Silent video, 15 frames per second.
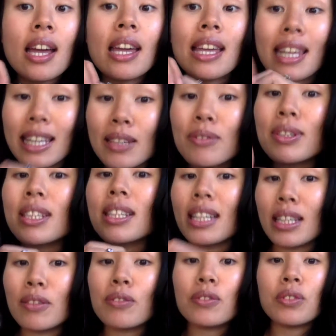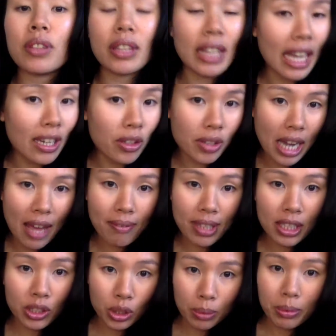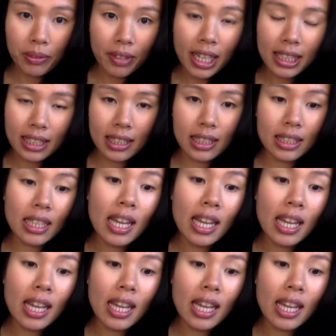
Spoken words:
even if they don't have any supervisors.